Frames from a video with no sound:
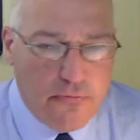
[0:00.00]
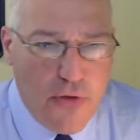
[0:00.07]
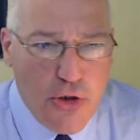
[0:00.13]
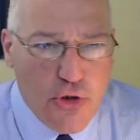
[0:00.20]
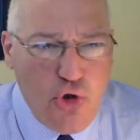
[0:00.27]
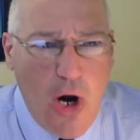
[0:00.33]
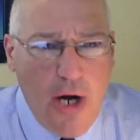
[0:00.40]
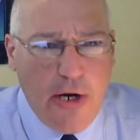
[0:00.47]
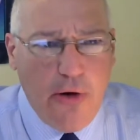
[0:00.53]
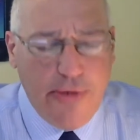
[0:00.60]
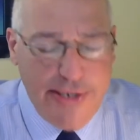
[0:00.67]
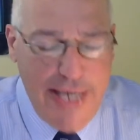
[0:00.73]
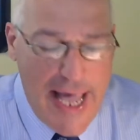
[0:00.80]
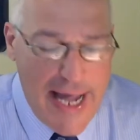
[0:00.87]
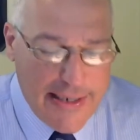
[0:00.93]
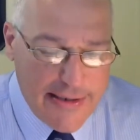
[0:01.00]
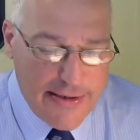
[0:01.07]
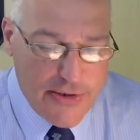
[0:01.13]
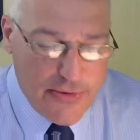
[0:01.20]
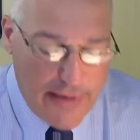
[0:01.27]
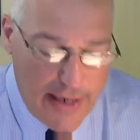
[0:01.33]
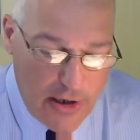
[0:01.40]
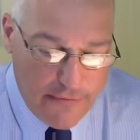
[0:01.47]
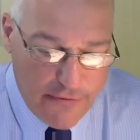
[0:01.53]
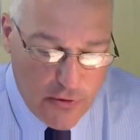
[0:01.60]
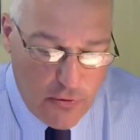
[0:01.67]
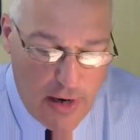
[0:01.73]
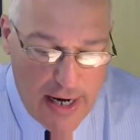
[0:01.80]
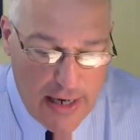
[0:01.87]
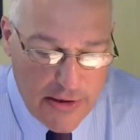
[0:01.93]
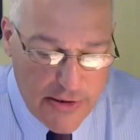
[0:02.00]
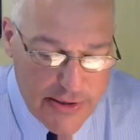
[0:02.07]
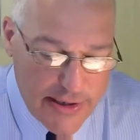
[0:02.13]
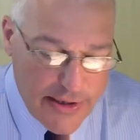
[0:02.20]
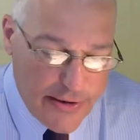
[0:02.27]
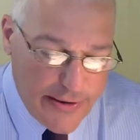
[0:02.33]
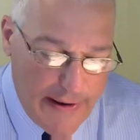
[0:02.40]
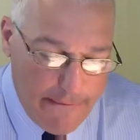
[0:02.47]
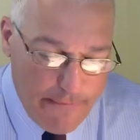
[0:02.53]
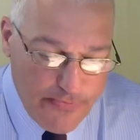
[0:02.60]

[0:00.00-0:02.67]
Target was hacked this way over the wireless internet,